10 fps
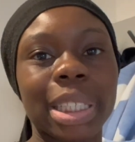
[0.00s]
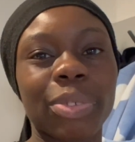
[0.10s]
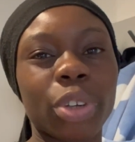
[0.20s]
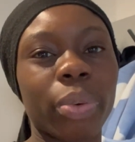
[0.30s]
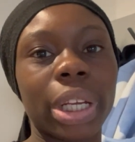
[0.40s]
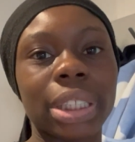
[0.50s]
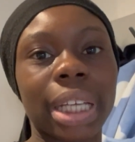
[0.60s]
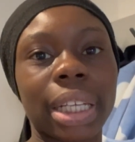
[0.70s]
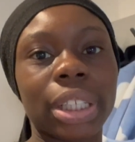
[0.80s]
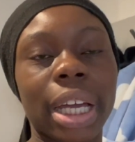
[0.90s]
I've not really
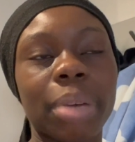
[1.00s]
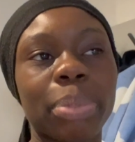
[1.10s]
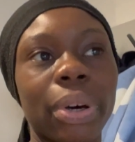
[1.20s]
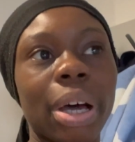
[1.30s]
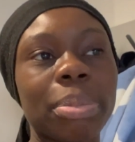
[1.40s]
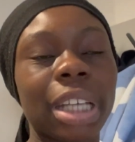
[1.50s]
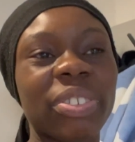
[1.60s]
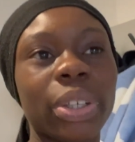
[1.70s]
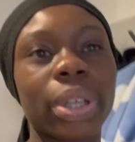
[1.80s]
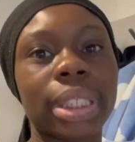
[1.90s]
decided yet, but I'm
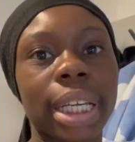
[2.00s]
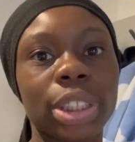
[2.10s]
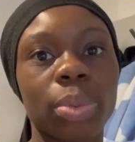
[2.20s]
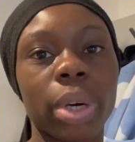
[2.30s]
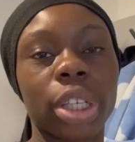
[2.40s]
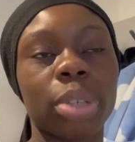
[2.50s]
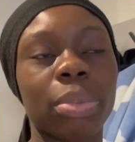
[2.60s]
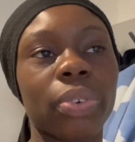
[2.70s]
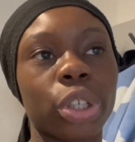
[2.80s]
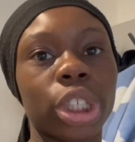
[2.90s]
definitely going to get some work done
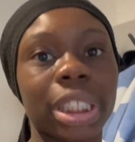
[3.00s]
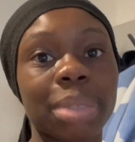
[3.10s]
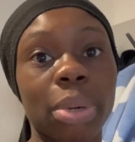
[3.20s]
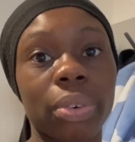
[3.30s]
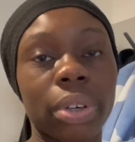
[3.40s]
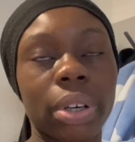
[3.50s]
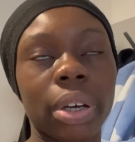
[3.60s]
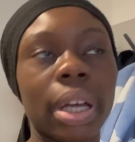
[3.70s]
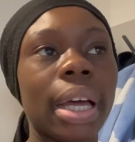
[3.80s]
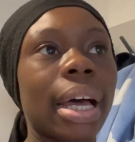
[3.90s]
before cheer
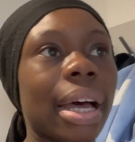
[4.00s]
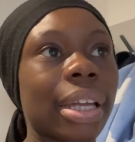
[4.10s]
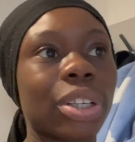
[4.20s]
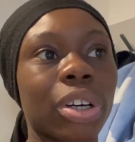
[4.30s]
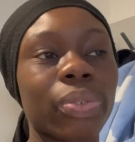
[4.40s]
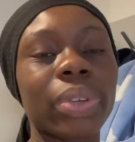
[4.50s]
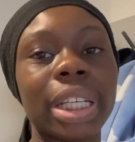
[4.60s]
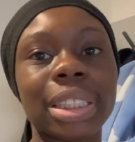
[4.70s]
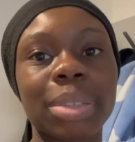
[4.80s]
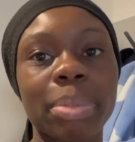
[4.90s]
tomorrow and
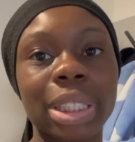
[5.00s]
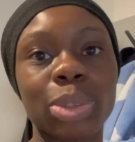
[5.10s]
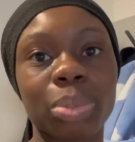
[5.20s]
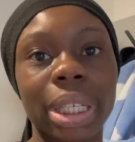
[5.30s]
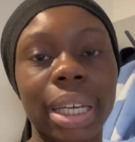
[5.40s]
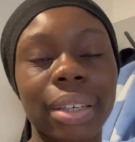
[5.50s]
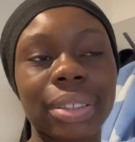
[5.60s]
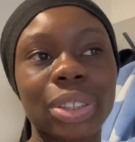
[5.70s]
hopefully submit some things.